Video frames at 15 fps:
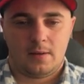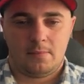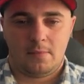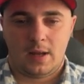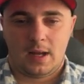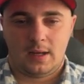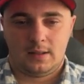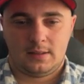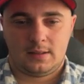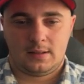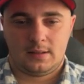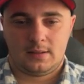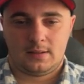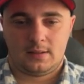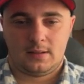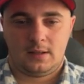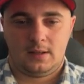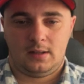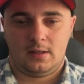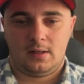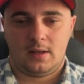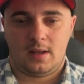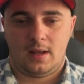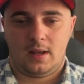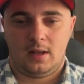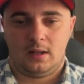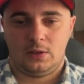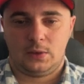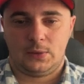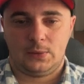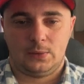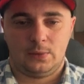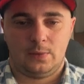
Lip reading: Balance is in L2.